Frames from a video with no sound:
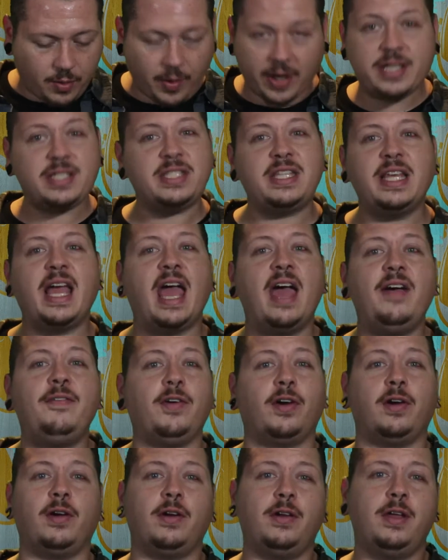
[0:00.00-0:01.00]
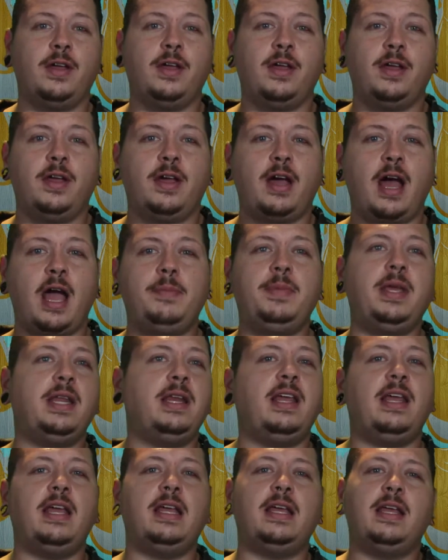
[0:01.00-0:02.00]
greatest thing ever. I
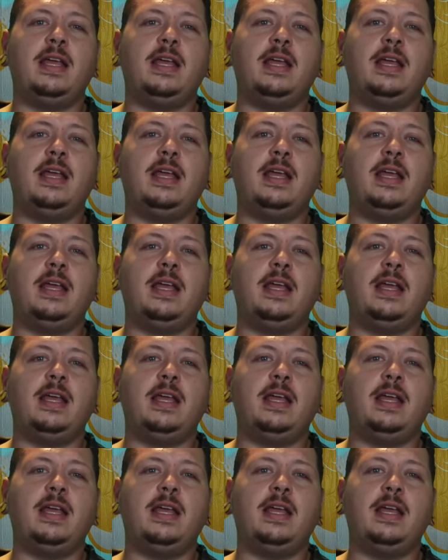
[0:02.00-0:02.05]
mean,